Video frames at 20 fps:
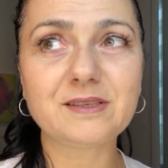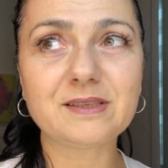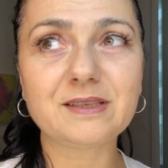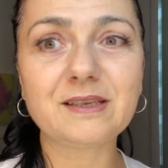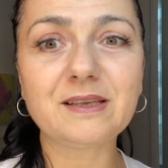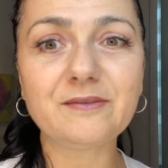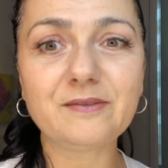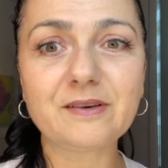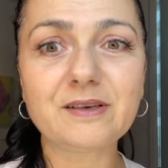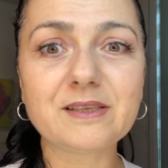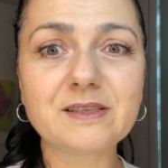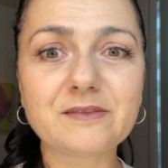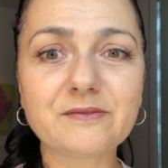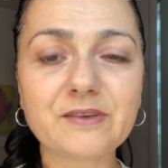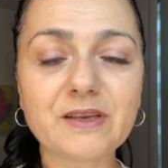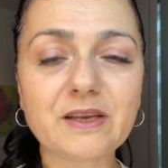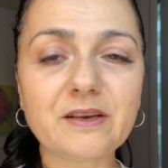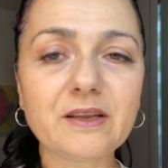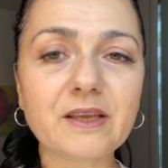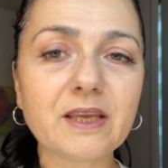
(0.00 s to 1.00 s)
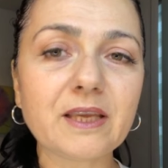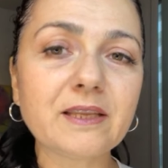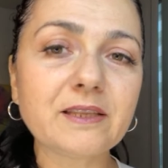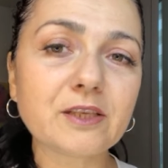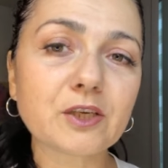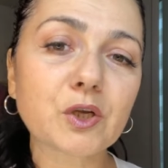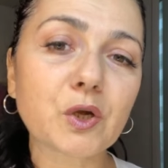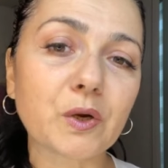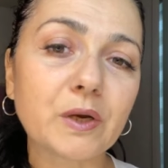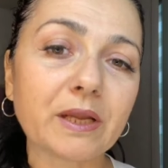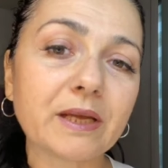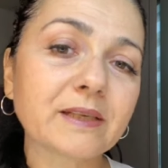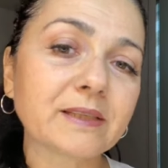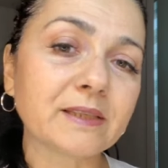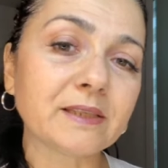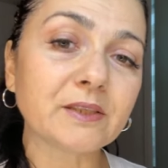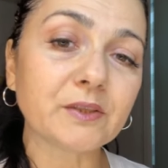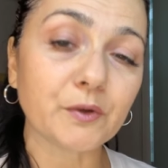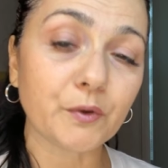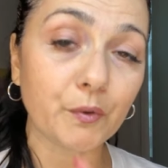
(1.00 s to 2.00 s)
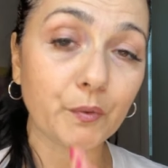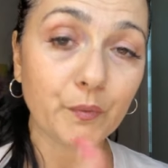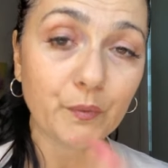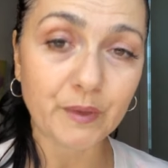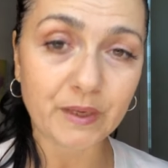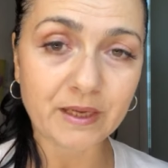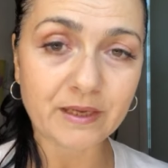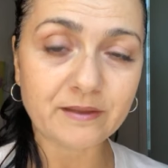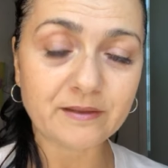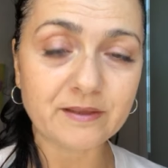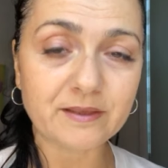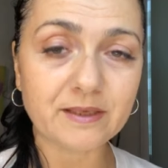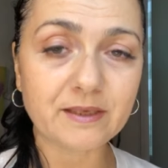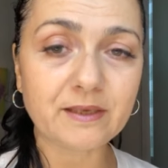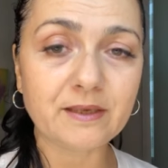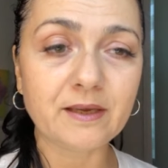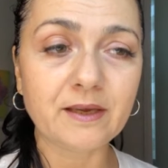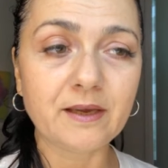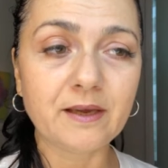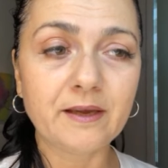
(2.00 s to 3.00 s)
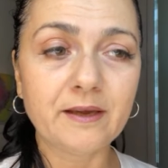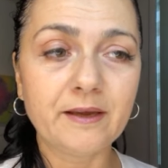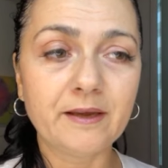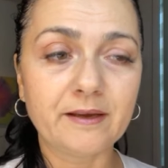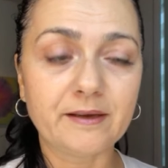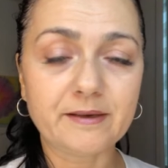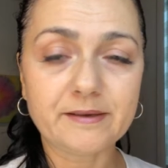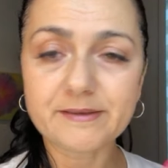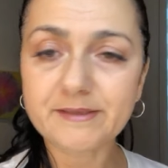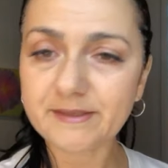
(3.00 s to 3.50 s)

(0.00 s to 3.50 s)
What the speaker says: So this liver is very interconnected with